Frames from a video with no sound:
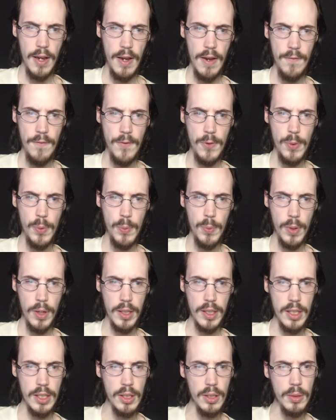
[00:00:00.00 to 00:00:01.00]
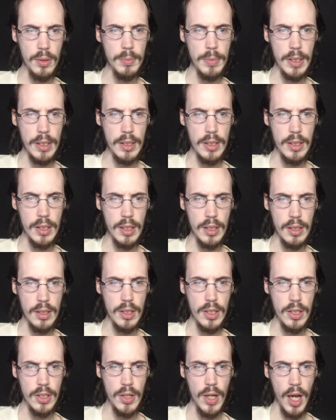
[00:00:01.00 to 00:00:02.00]
If you really wanna kill me, then
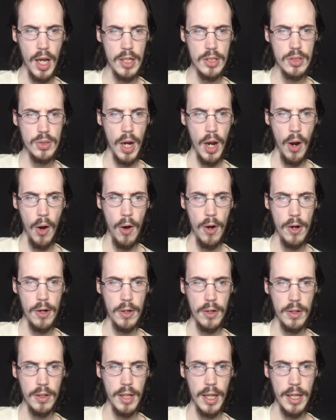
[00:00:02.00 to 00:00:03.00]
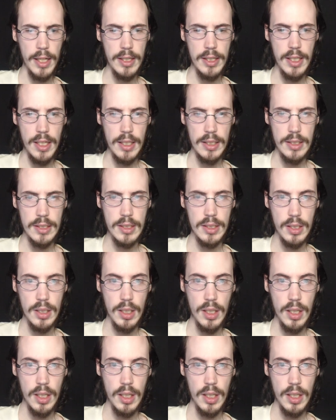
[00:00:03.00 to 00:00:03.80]
you gotta try harder, like this.